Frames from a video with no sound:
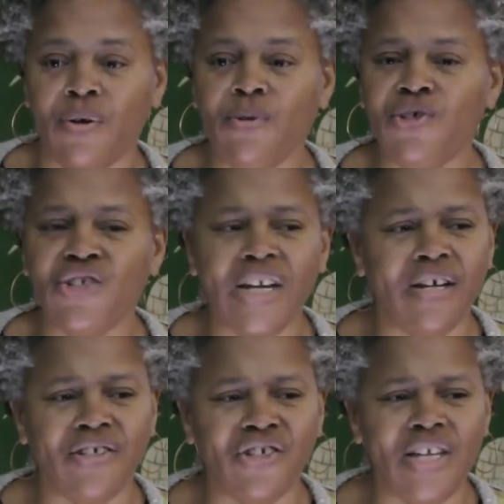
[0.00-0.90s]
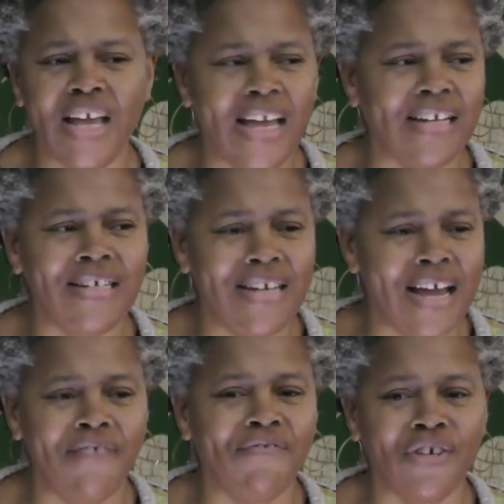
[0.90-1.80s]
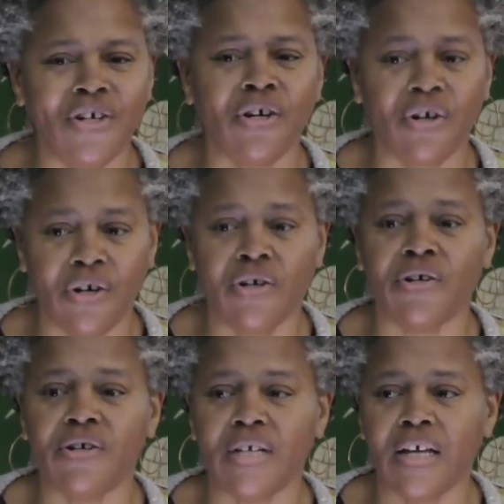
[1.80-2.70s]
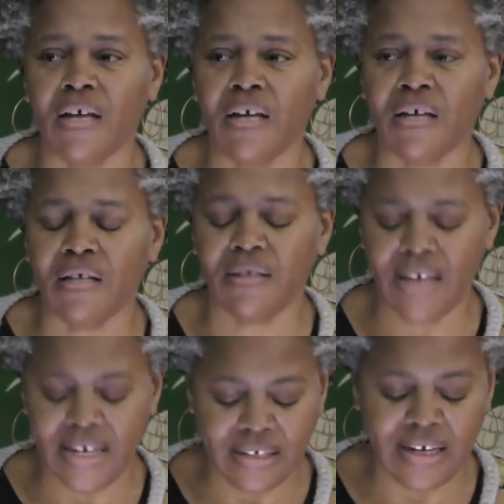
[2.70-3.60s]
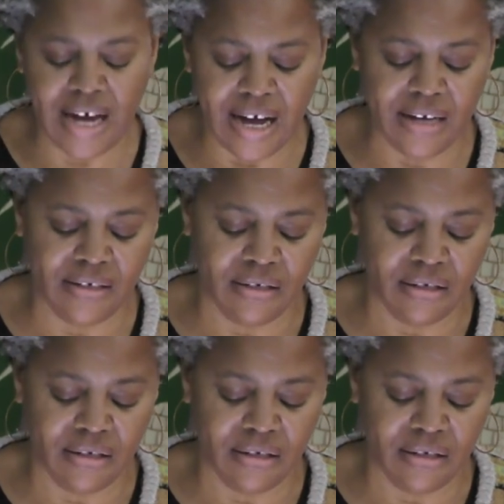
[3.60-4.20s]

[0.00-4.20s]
who shared she had never heard that God